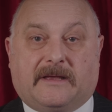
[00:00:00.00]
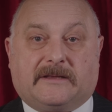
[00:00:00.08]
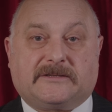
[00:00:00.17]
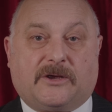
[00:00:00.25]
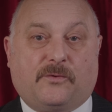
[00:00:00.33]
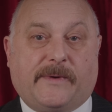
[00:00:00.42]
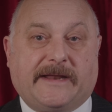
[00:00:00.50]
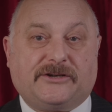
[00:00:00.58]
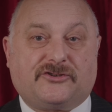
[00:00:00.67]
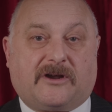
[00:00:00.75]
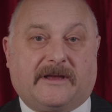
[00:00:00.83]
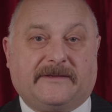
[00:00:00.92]
So when
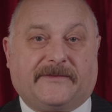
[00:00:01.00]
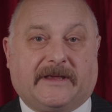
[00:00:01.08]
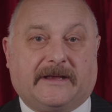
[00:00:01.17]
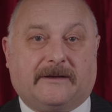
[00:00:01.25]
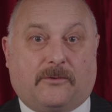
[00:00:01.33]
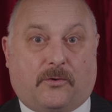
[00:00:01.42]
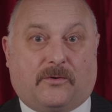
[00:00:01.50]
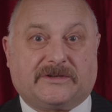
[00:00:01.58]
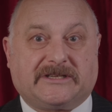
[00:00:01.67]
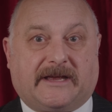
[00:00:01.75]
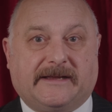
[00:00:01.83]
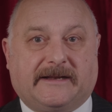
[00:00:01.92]
driving or
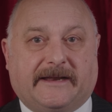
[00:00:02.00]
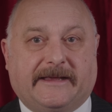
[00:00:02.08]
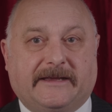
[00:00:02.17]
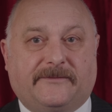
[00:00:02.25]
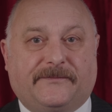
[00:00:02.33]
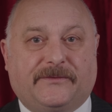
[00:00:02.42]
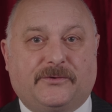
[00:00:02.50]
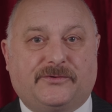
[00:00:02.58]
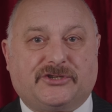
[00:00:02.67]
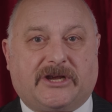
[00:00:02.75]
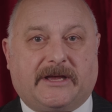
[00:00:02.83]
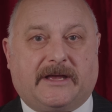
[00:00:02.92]
cycling in
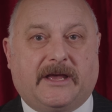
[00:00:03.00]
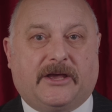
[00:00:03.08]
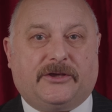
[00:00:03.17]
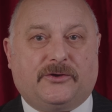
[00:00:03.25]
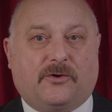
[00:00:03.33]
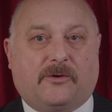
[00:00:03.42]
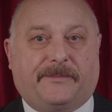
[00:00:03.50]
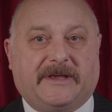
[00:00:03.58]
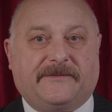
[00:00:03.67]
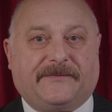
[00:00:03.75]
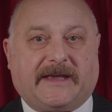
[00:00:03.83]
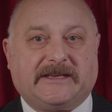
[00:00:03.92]
future, you'll
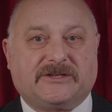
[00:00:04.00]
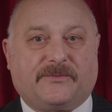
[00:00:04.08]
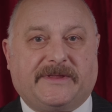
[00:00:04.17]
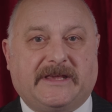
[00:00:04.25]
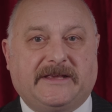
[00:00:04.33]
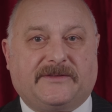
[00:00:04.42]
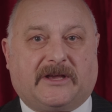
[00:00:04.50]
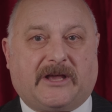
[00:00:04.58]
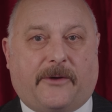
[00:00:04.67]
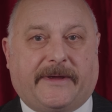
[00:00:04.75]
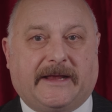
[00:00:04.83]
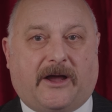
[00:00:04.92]
be faced with either
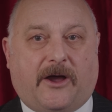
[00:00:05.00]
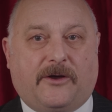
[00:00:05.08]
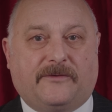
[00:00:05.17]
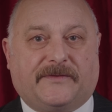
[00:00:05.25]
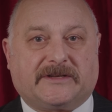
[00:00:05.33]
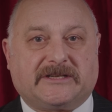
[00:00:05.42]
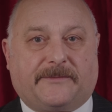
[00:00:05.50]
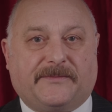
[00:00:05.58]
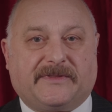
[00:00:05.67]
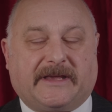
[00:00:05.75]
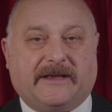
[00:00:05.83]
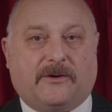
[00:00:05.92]
going over
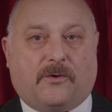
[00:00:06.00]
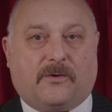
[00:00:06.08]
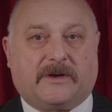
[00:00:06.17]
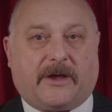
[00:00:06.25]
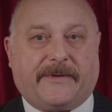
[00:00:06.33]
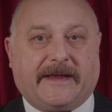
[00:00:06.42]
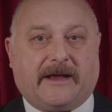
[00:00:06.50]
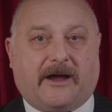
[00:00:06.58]
something or going